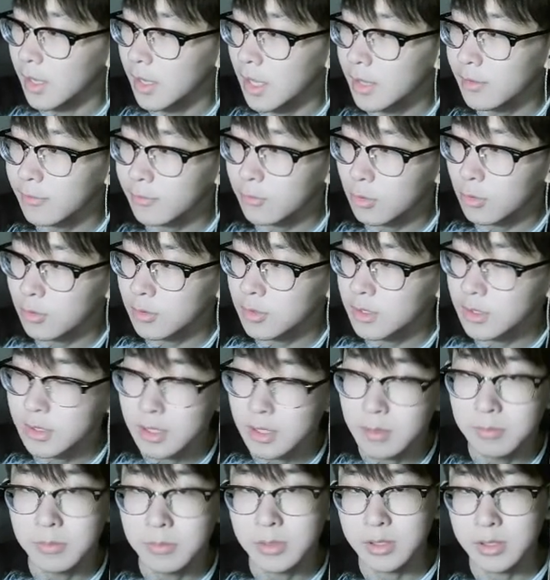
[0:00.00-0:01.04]
And of course,
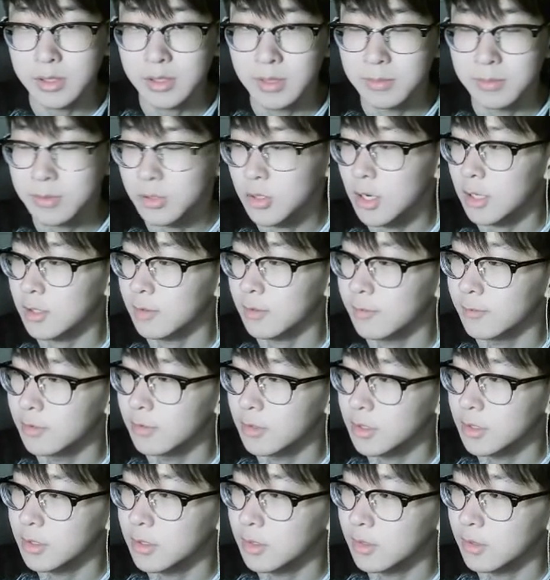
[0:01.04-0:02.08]
sum is an abstracted
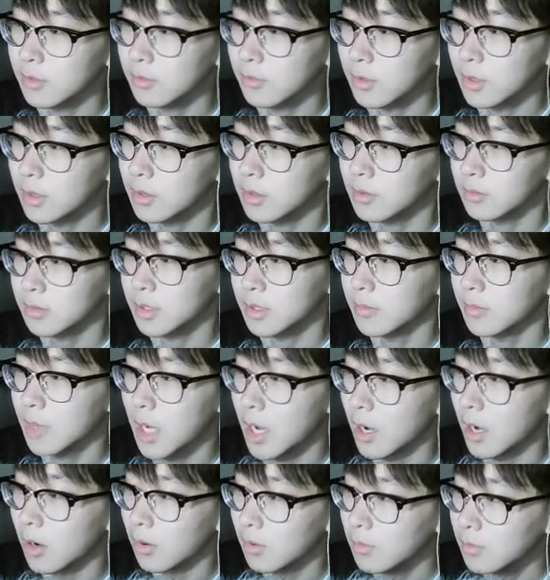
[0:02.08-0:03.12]
version where
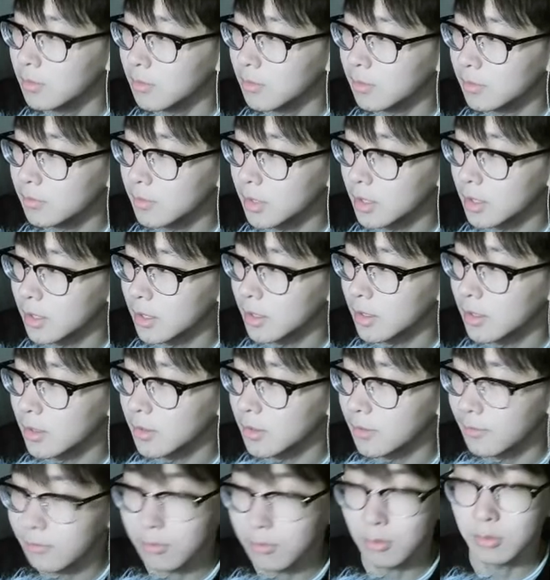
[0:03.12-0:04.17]
somehow
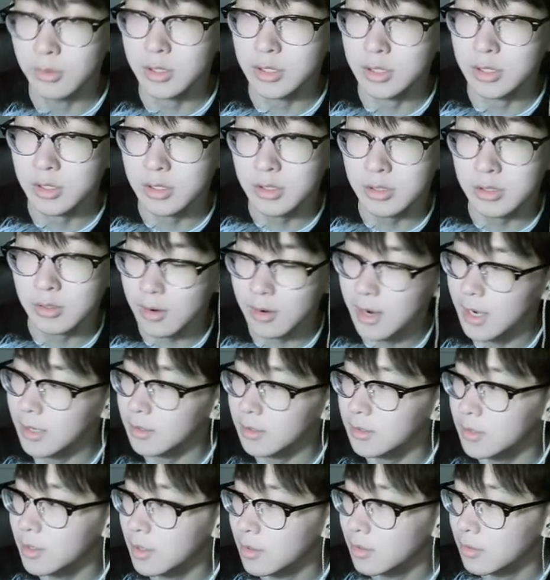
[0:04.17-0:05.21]
the 4 digits are
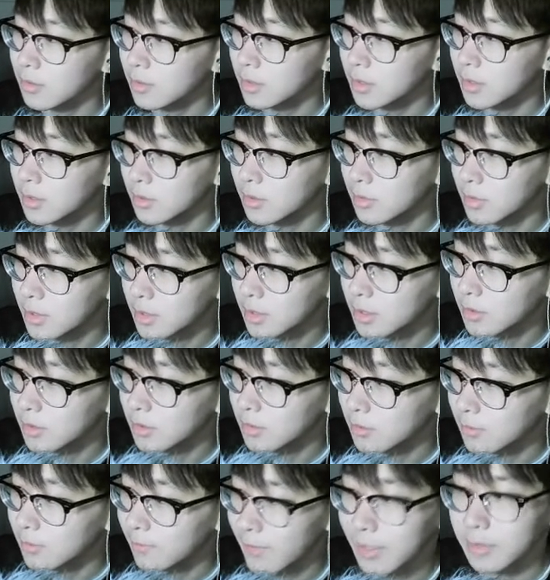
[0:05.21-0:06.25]
added together into this
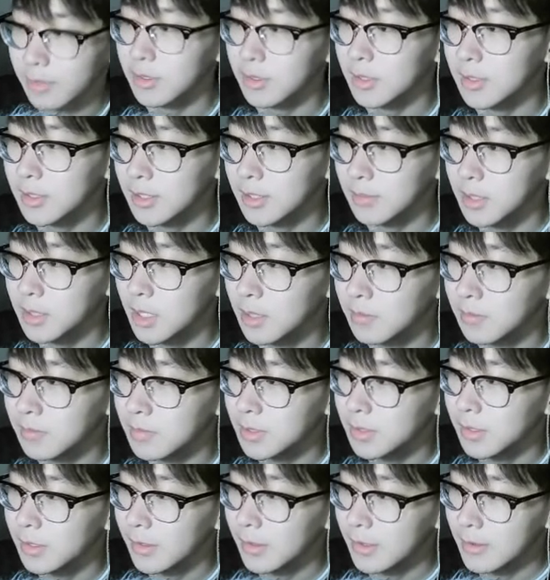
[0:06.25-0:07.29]
value called sum temp.
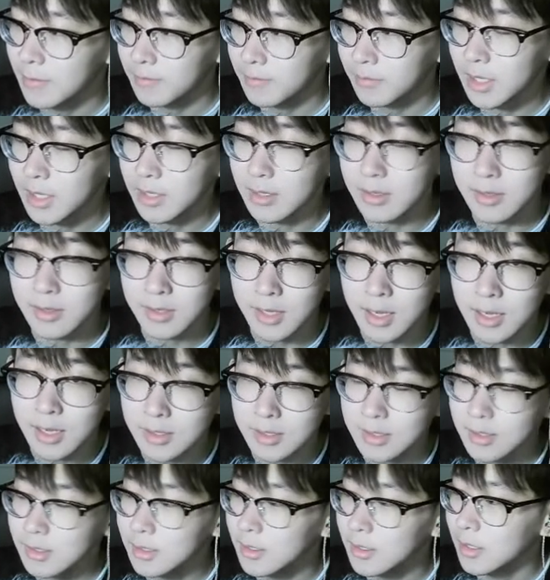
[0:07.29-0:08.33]
And in
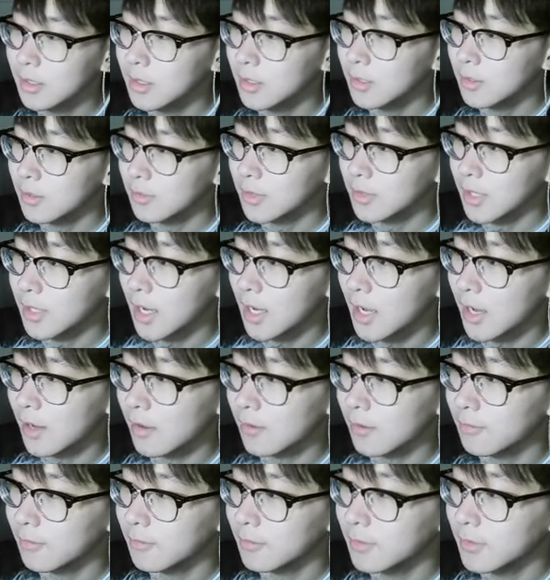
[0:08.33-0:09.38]
test, we
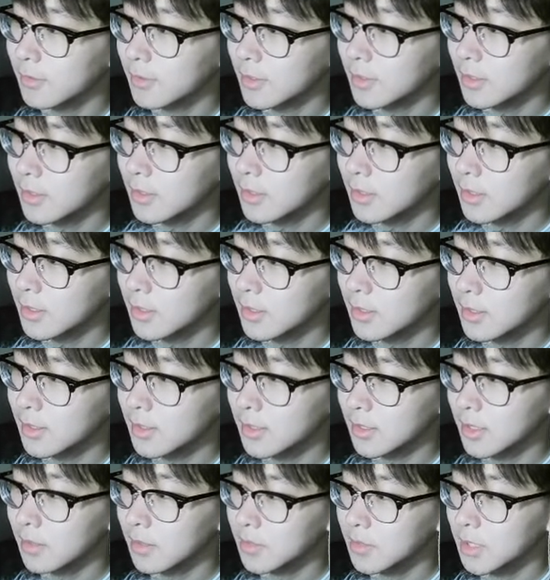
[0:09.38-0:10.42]
have the
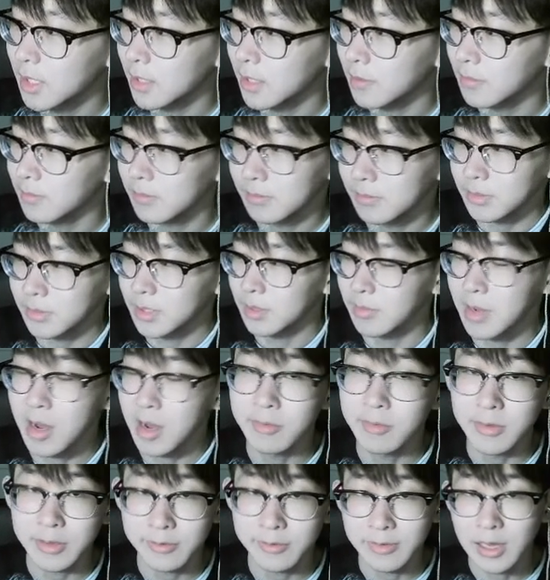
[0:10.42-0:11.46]
sum temp
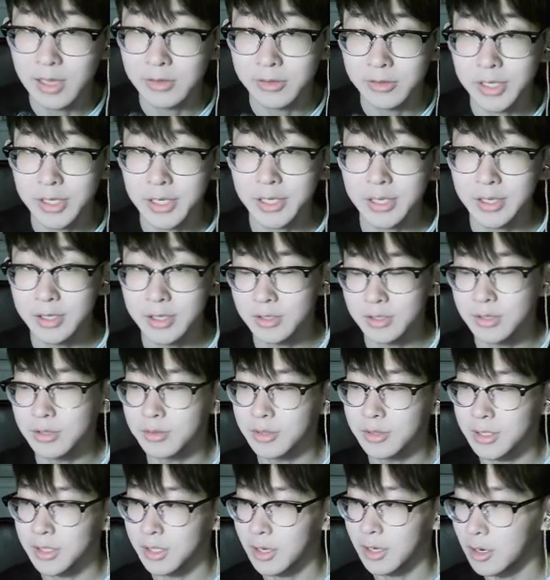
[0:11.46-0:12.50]
somehow evaluating
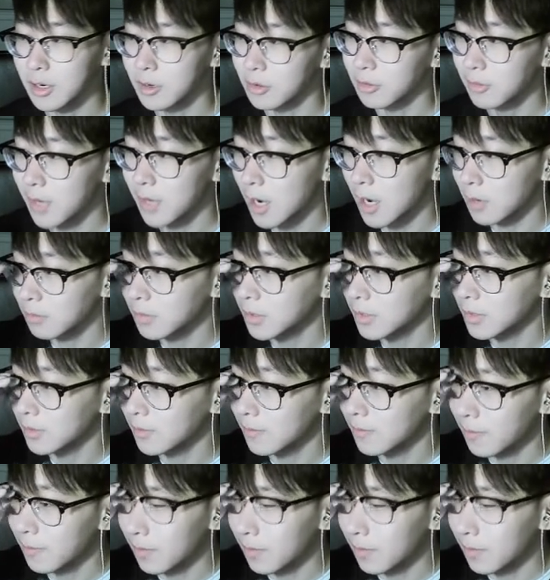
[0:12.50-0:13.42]
into an O output.